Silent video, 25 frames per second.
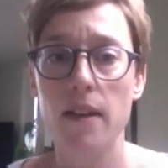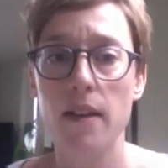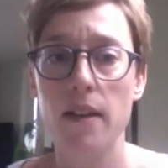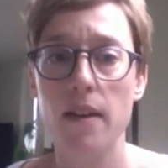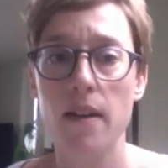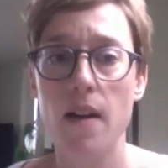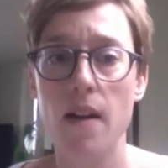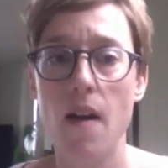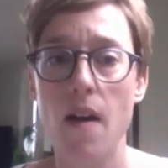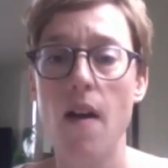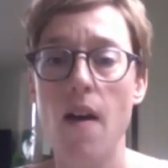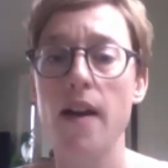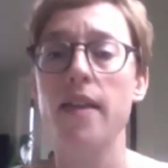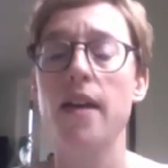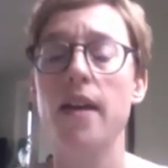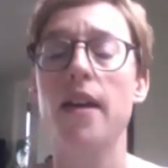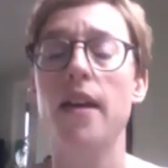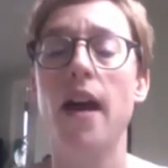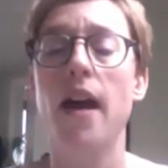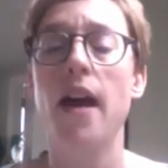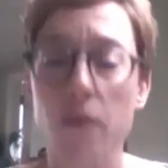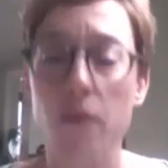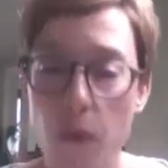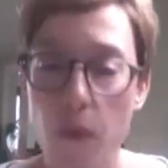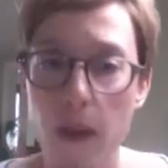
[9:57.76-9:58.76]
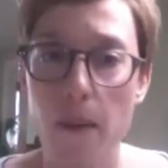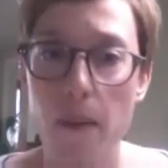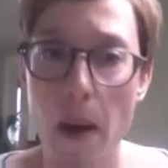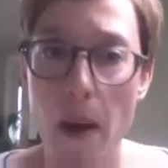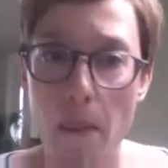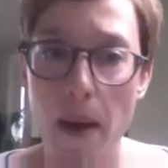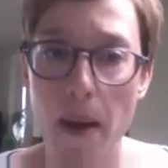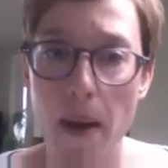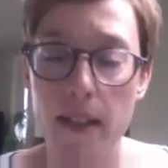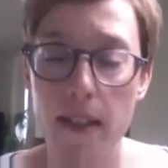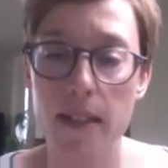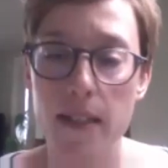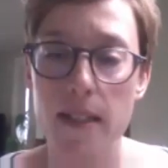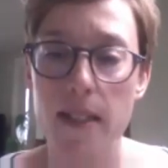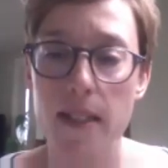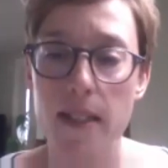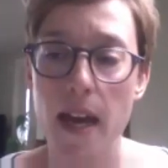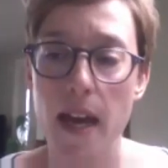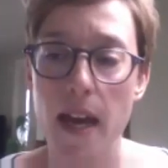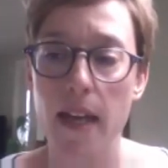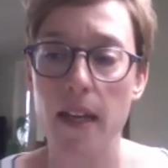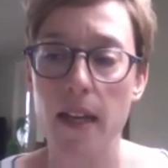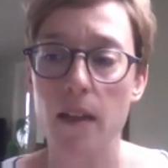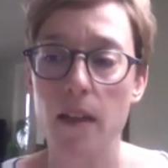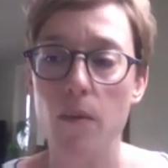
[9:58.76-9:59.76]
I then have to email back and
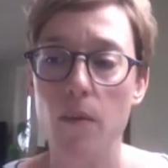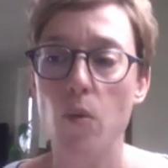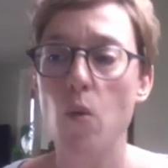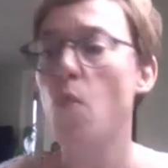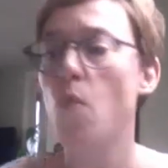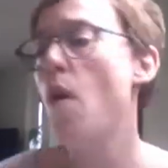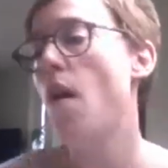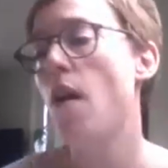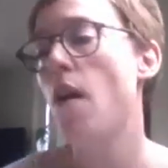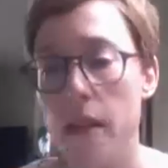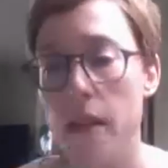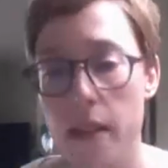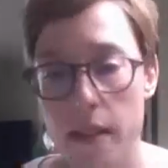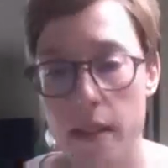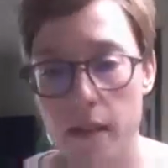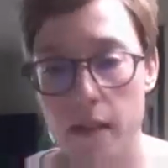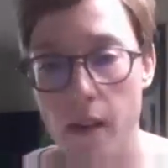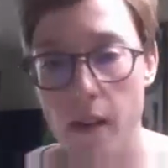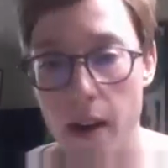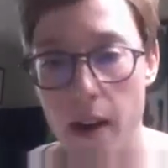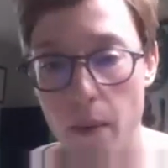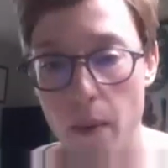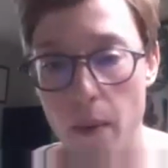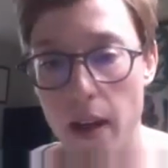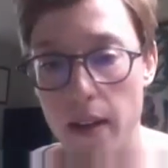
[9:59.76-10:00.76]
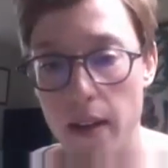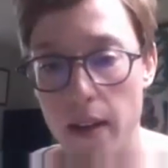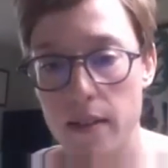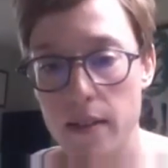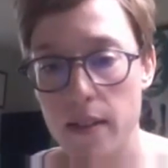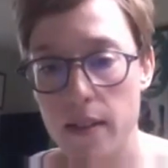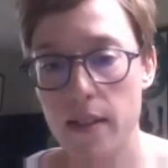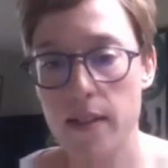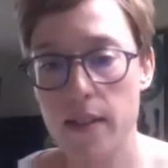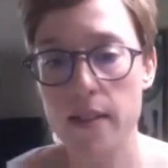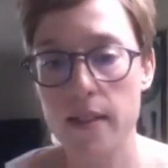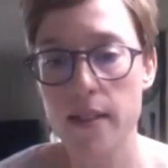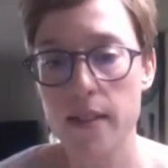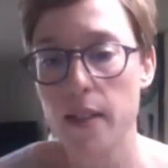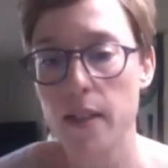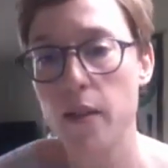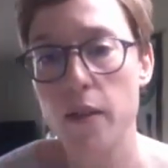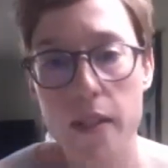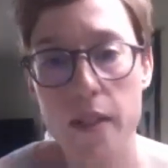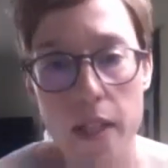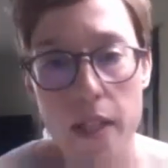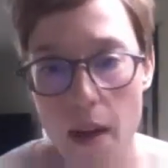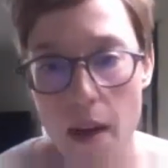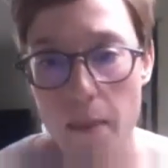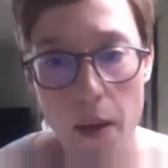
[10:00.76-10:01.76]
say, well, what are these great ways? Because until you
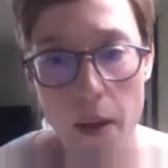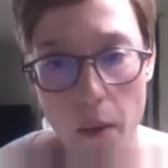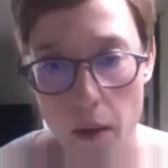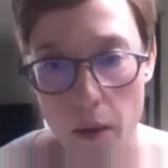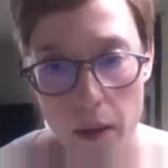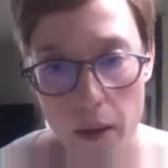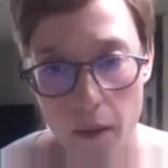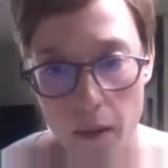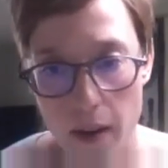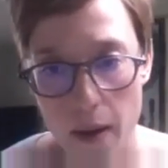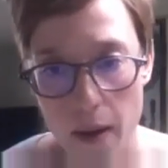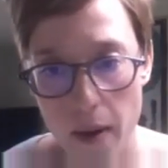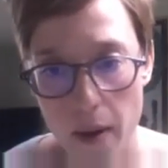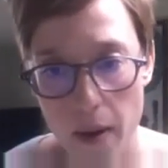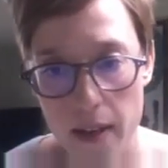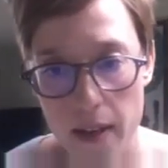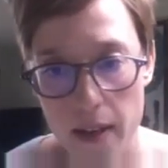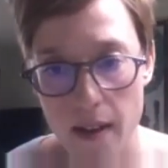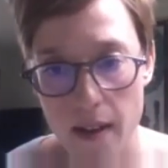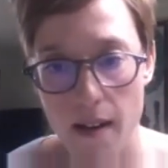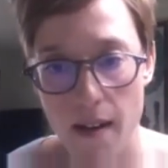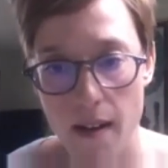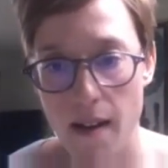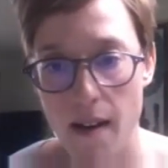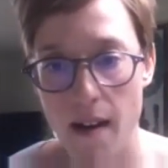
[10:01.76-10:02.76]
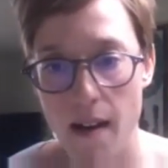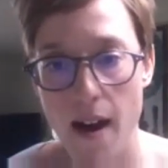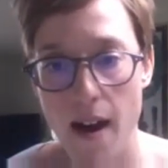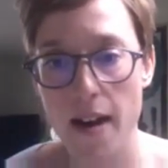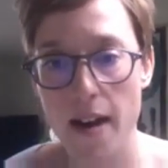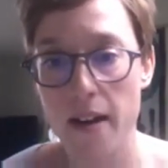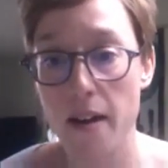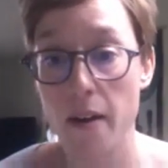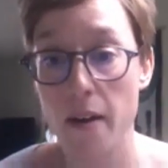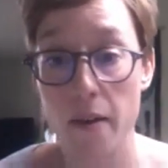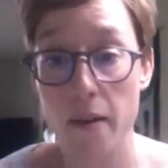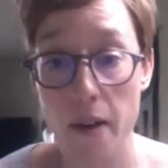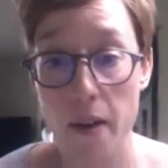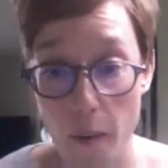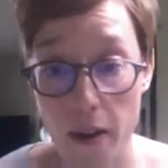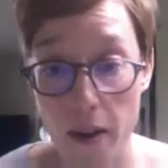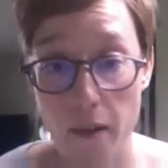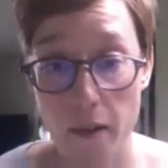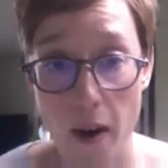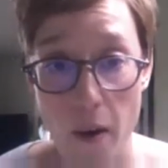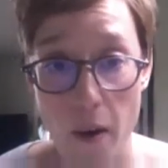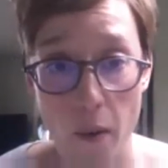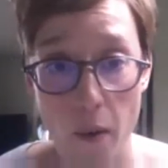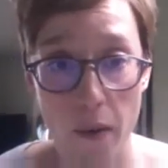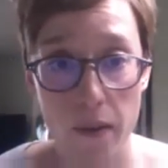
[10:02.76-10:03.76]
tell me what the great ways are, I don't know whether I
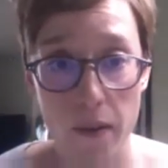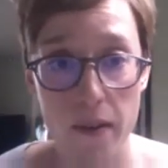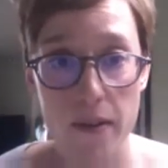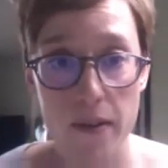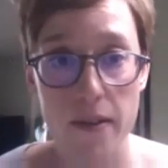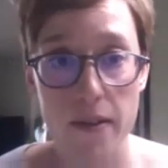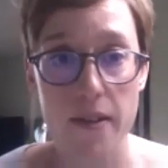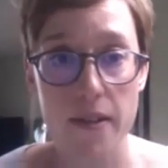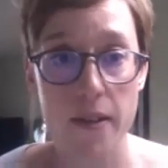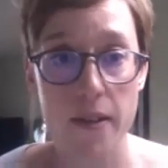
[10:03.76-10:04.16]
want to